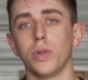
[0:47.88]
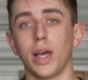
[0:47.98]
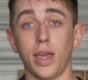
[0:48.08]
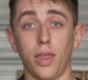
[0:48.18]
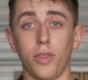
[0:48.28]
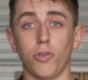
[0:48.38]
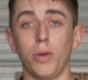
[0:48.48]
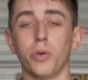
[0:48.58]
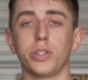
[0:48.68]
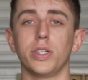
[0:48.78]
like a
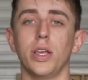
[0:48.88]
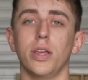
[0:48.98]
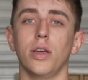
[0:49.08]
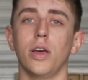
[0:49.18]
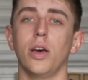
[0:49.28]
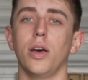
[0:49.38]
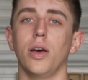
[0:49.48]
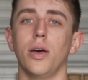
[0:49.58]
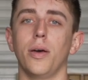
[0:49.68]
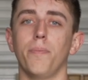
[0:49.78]

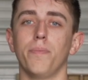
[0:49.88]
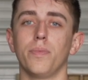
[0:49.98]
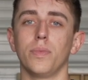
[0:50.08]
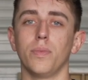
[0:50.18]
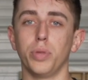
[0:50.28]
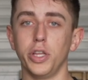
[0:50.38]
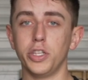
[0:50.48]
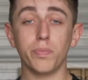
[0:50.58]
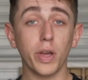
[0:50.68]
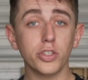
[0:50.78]
3%
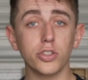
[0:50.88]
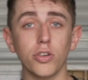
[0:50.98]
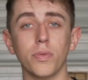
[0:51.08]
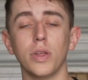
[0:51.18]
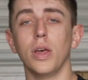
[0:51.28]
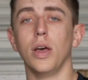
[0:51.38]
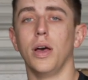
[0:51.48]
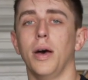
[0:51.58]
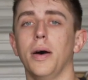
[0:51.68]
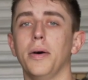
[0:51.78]
bleach mixture,
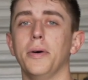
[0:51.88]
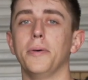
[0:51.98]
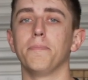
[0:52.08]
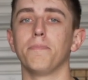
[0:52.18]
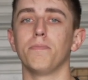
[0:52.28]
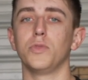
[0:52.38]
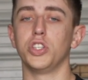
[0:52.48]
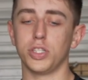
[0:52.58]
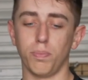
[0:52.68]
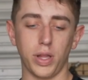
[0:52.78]

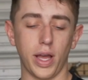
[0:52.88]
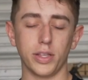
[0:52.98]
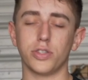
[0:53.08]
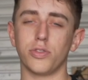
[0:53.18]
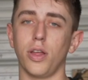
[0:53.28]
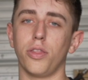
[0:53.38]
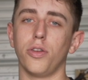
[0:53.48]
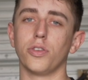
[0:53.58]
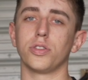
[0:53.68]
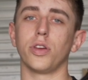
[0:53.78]
just applied straight
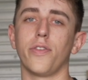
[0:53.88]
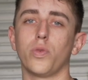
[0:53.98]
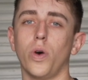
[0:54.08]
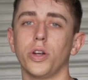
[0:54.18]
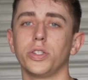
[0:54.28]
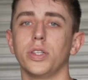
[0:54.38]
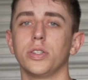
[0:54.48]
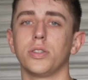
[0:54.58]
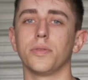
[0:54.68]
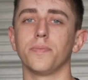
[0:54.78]
through your soft wash
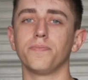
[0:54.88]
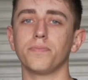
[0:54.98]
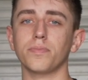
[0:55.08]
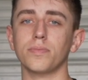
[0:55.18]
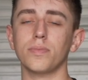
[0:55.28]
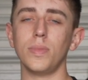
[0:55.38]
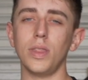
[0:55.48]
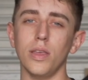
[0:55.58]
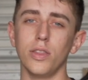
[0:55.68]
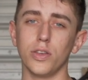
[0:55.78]
system.
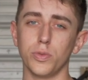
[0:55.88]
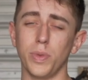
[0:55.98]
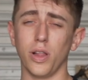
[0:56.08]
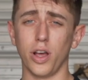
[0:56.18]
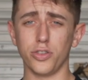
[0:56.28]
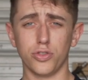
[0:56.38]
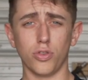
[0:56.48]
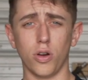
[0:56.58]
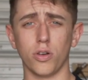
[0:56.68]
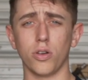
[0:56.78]
This will be a lot
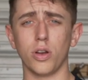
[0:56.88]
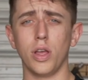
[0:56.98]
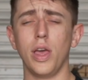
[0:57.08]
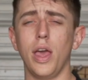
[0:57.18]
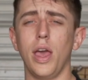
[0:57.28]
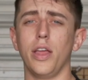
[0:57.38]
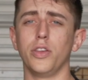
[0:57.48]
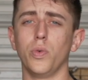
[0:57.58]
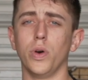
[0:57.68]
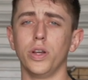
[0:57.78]
stronger, and
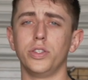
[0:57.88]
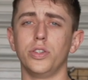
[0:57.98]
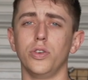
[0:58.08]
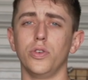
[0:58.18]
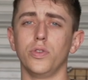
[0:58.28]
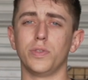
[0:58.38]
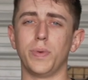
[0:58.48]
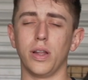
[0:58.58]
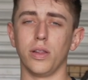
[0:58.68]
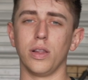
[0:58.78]
you want to
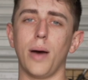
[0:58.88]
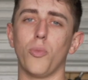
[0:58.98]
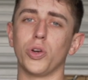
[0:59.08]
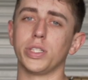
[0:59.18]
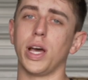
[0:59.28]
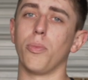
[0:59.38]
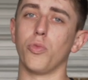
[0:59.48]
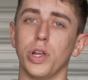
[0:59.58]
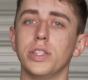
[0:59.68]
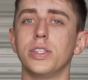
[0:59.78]
spend a lot more time
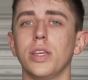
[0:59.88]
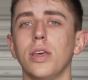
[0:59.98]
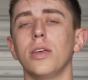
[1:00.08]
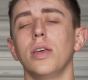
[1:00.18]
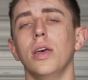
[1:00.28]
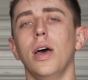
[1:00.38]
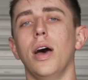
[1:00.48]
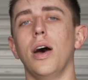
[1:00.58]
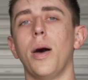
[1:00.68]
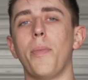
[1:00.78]
rinsing it
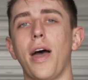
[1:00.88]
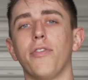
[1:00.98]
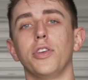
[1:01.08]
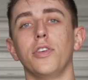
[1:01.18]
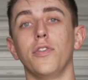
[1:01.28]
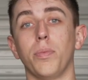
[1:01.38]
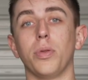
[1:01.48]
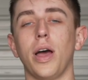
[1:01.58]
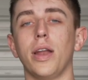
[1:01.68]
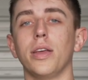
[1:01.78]
after you've
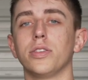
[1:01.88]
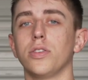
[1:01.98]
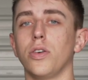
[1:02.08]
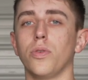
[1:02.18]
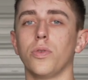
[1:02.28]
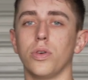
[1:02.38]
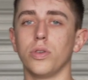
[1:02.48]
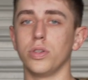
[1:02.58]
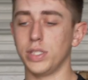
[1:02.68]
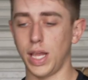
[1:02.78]
applied it. So
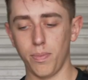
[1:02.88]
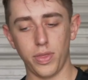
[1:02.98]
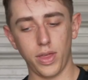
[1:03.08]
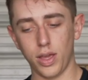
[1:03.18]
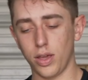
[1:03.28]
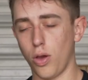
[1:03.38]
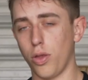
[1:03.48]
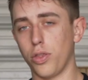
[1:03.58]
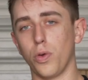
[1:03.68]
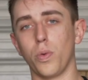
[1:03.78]
same thing, go
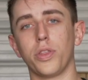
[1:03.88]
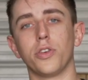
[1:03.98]
through with